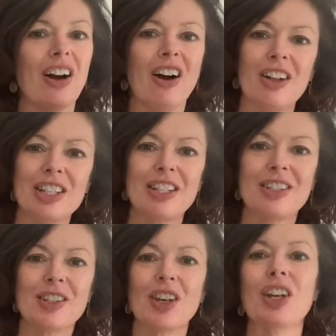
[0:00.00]
All
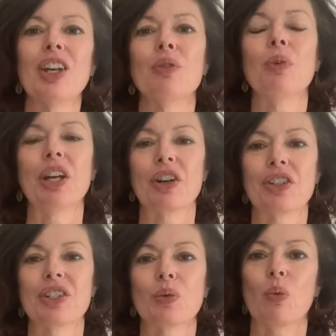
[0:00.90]
is good. We are
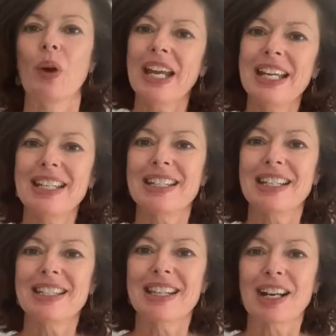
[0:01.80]
just waiting to
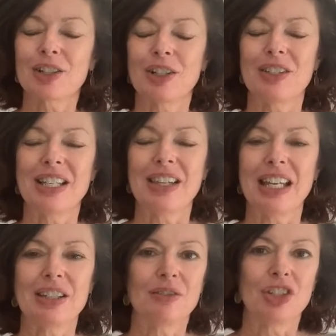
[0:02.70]
get to that closing the
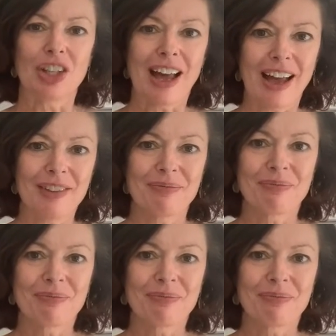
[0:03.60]
end of July.